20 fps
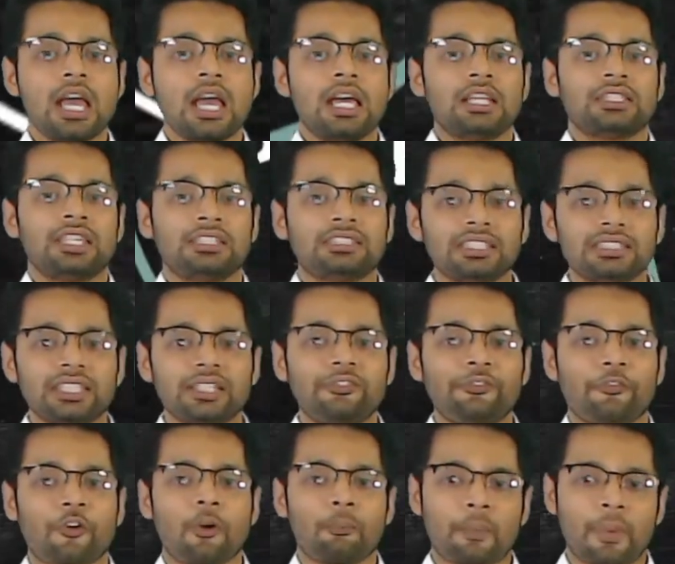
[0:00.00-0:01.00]
This is it
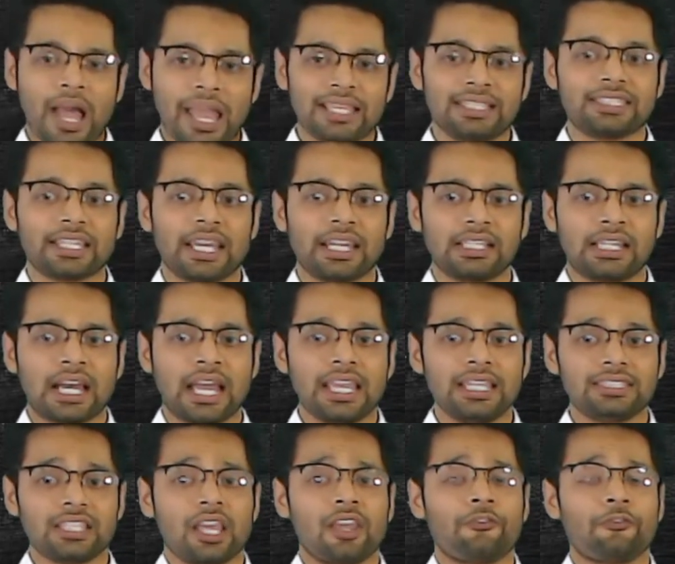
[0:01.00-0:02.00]
from my side, guys.
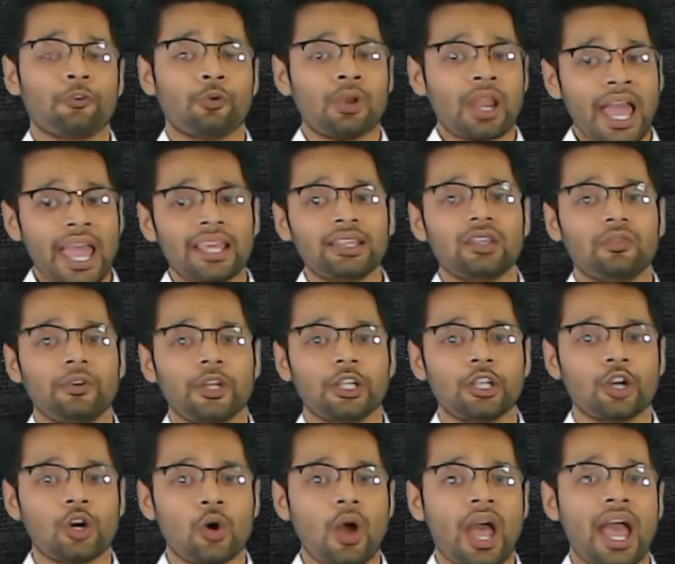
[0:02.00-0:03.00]
If you like the
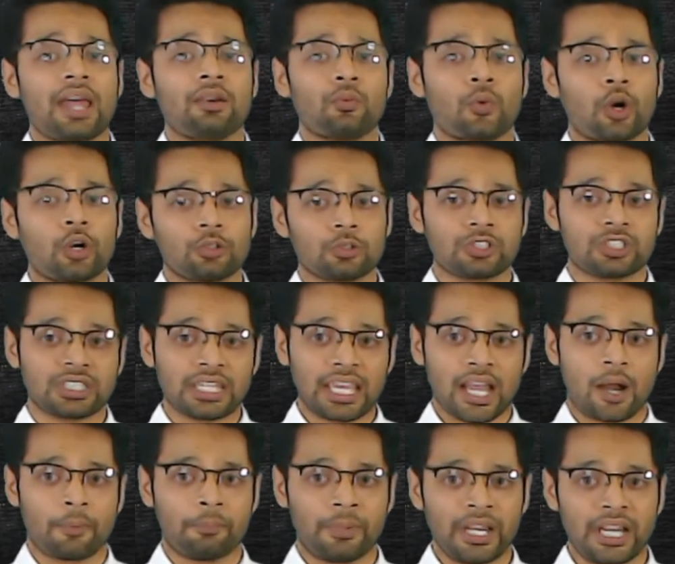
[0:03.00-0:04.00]
video and want to stay
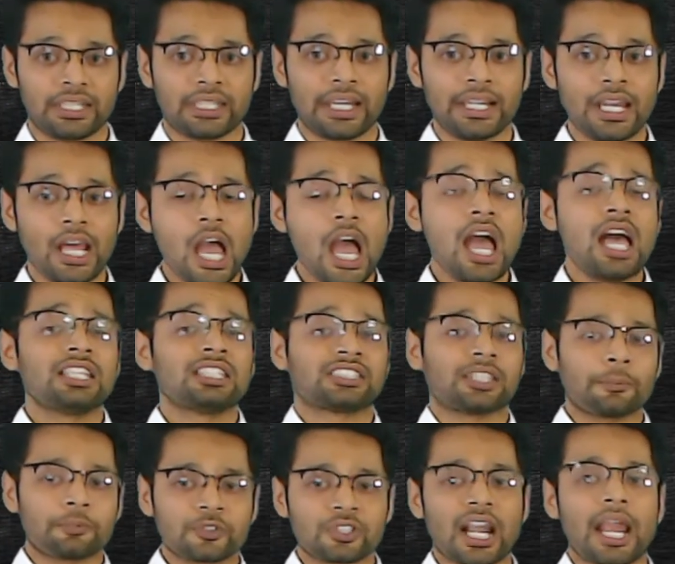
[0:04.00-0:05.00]
updated,
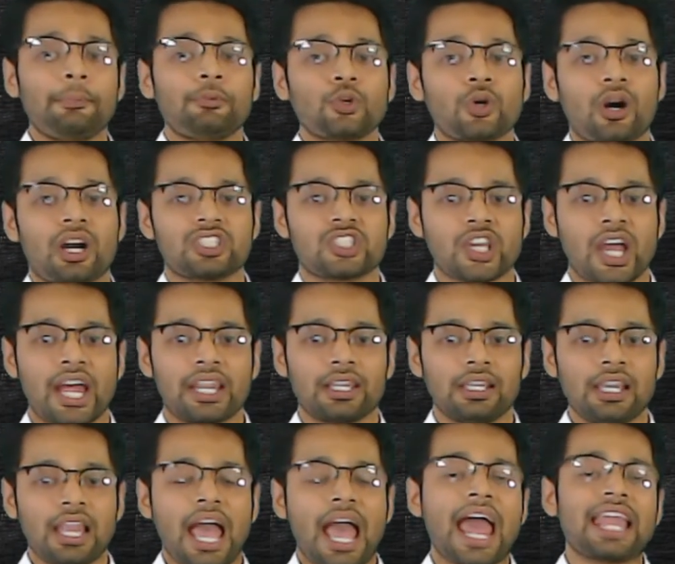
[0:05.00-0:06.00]
subscribe to our
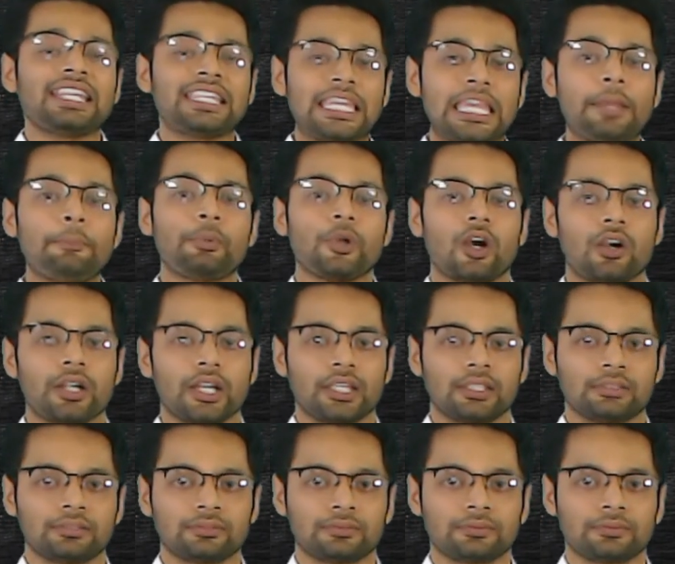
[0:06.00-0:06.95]
channel and keep learning.